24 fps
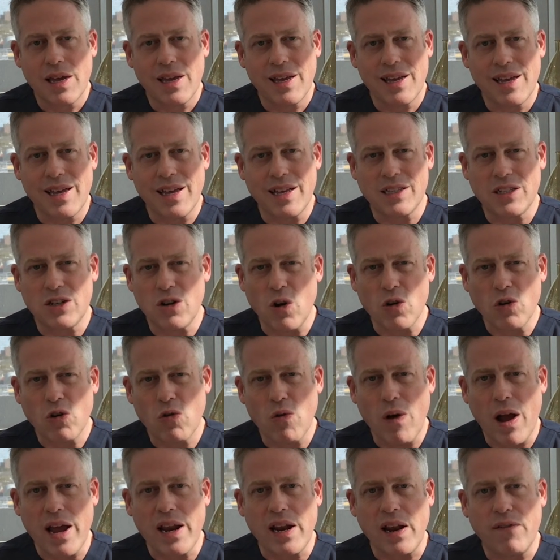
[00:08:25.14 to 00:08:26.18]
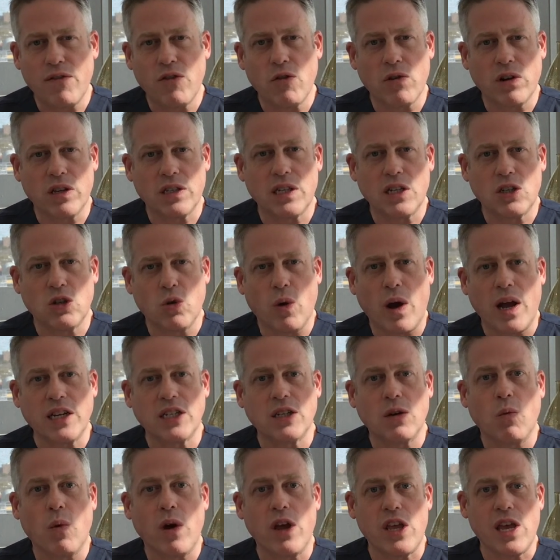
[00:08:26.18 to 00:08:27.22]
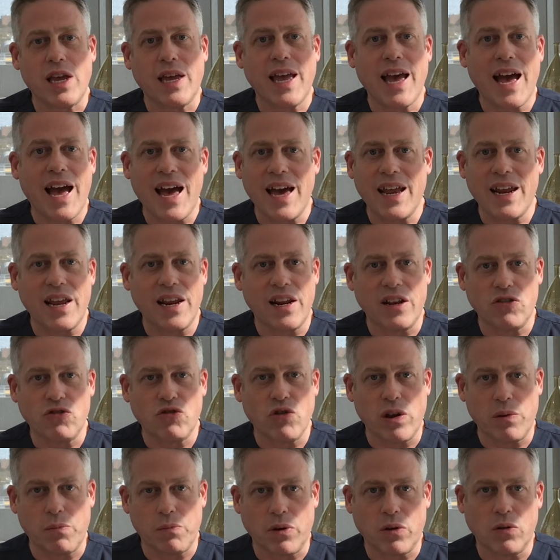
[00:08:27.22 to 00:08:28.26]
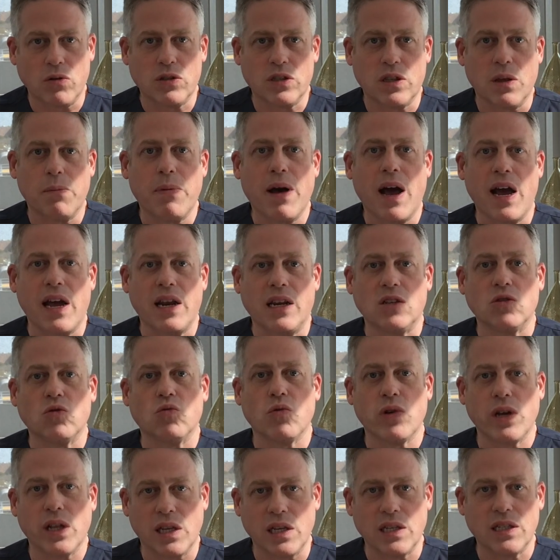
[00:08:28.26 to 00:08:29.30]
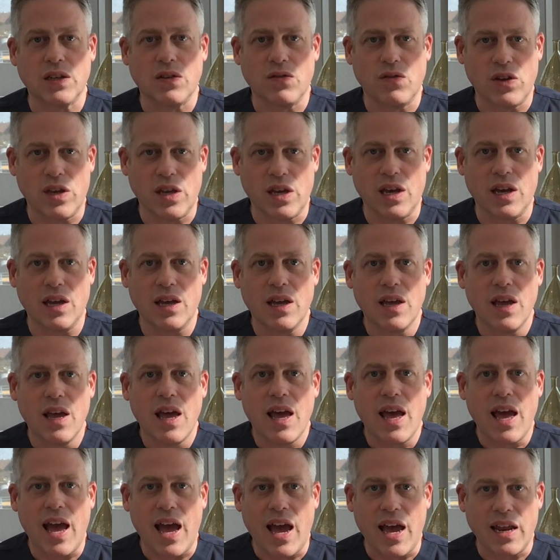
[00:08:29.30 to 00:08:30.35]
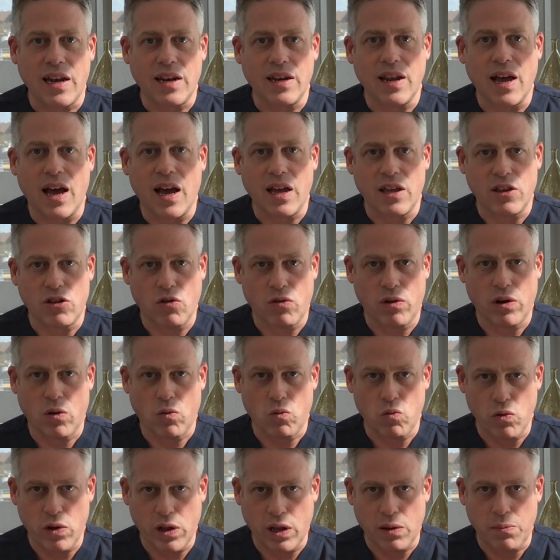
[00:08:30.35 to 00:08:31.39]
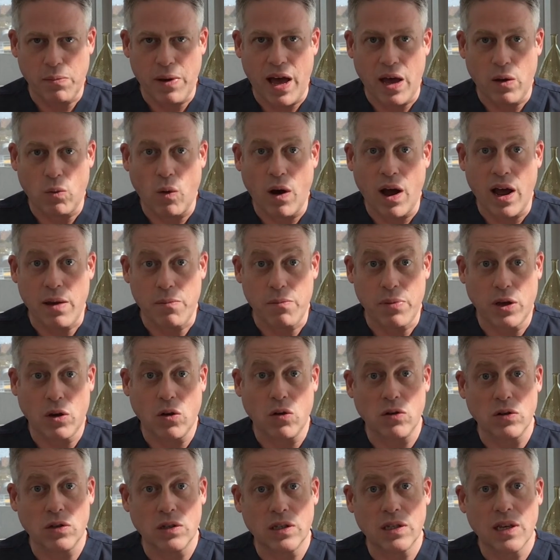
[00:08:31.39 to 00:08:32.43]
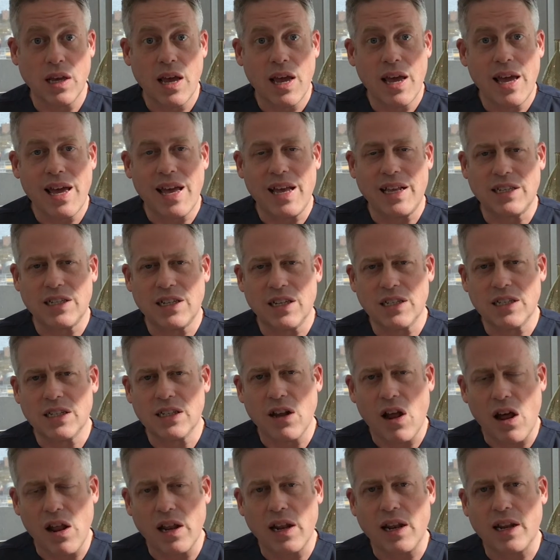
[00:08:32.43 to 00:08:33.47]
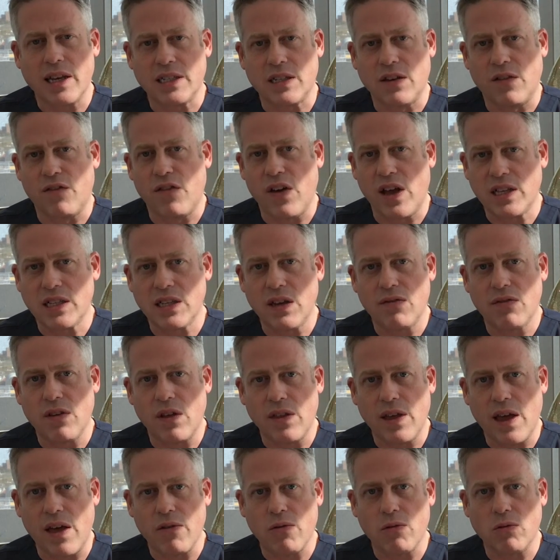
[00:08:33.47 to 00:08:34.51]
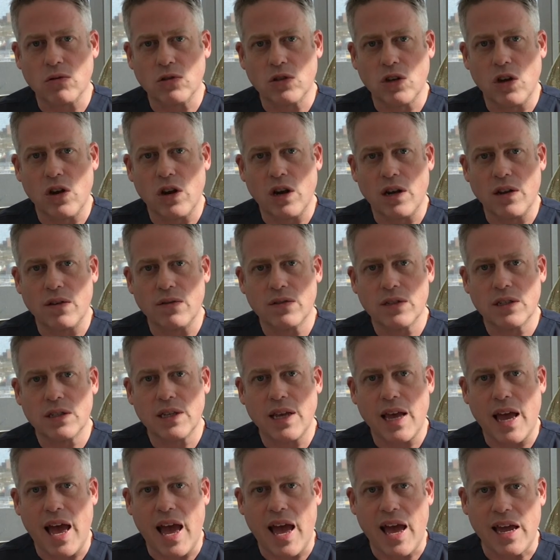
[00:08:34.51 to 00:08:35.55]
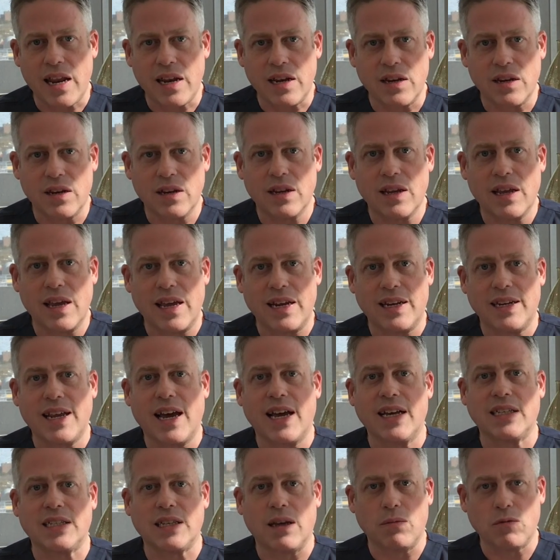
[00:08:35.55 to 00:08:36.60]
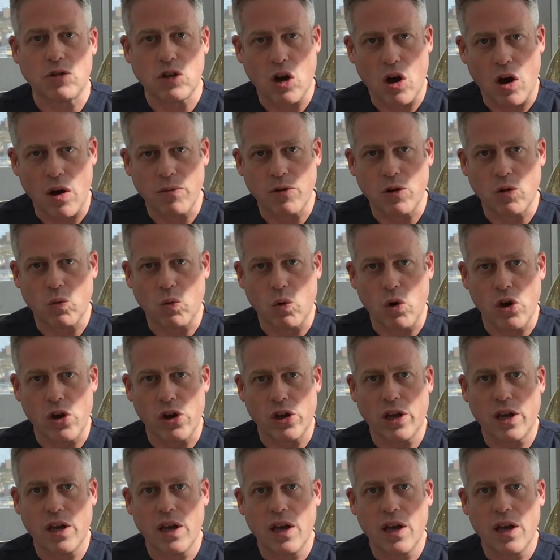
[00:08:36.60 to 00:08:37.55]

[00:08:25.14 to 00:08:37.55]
It's not great if you're in a situation where you can't eat and drink because the pain is really severe and you're in a really bad way, because it's just slightly less effective than the other alternatives and it takes some time to work.